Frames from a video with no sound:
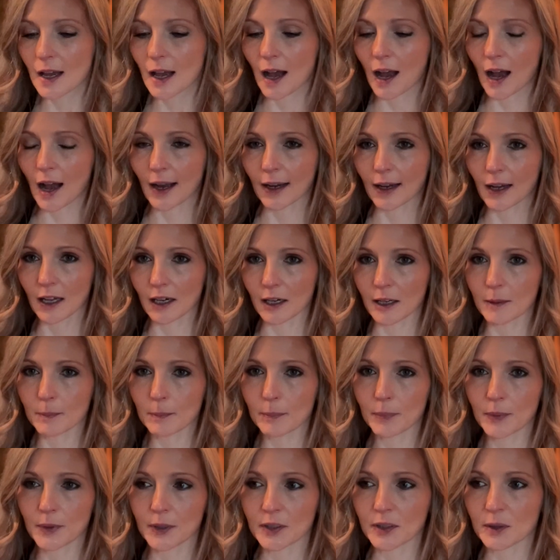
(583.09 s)
I got
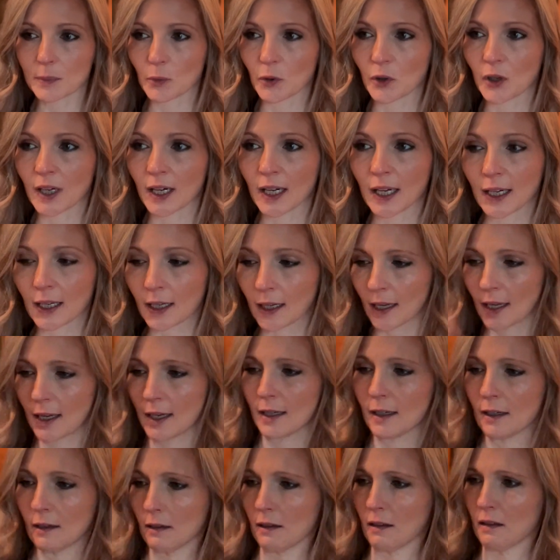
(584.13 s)
up this morning
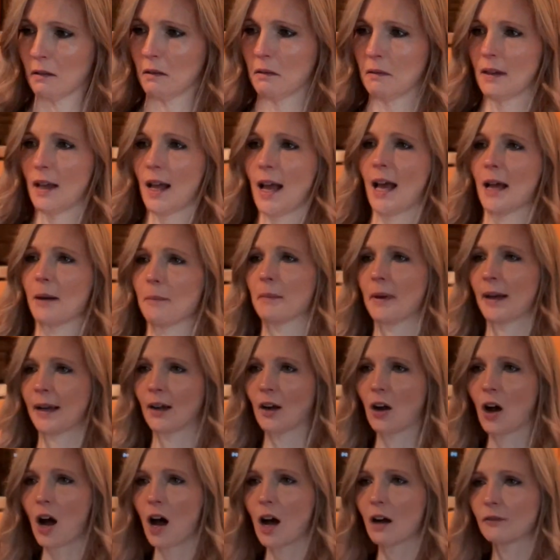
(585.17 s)
and had my
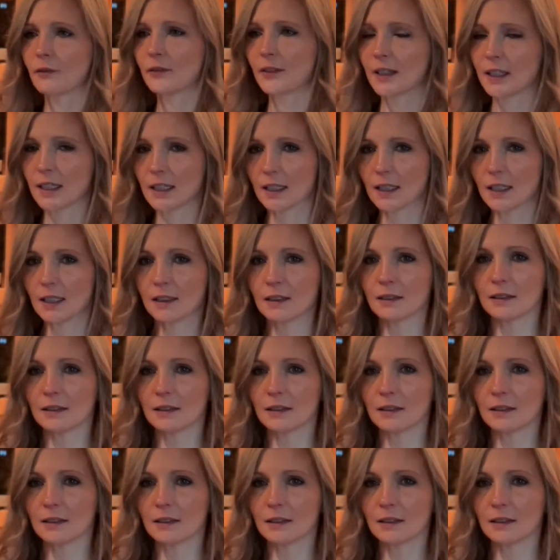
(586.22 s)
coffee